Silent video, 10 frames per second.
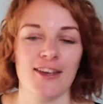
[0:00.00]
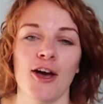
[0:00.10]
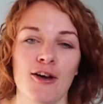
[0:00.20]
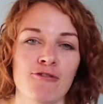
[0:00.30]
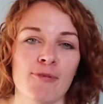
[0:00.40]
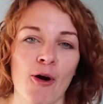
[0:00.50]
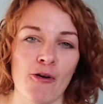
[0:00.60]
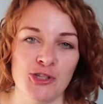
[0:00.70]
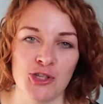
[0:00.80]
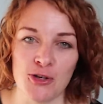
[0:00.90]
coat from
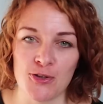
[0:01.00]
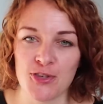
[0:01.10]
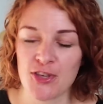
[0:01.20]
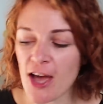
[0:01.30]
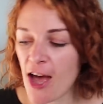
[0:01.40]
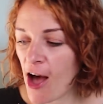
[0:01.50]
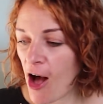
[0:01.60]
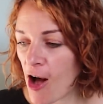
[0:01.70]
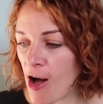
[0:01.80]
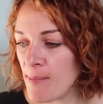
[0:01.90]
Origuce.
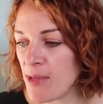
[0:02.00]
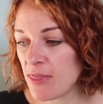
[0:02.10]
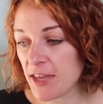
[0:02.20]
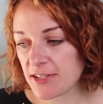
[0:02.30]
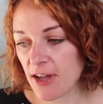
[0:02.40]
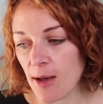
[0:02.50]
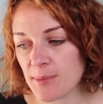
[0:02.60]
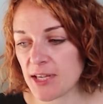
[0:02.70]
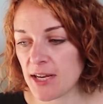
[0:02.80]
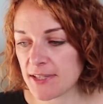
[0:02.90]
This
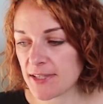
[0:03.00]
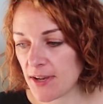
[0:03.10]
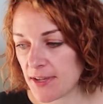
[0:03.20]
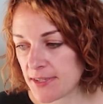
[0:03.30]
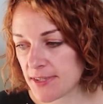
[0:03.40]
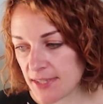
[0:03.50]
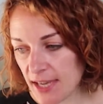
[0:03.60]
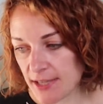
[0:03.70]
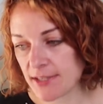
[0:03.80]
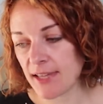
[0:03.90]
comes in a size
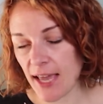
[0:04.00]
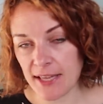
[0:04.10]
6 to